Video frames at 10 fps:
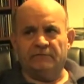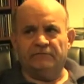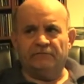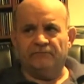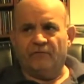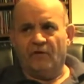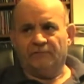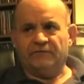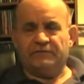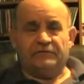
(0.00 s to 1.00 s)
is
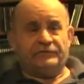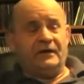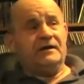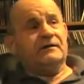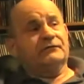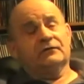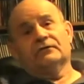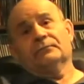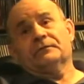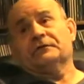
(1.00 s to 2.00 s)
involved at the site as it
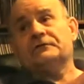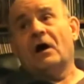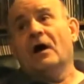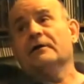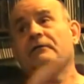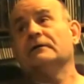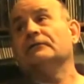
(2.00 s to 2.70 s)
is with the diary and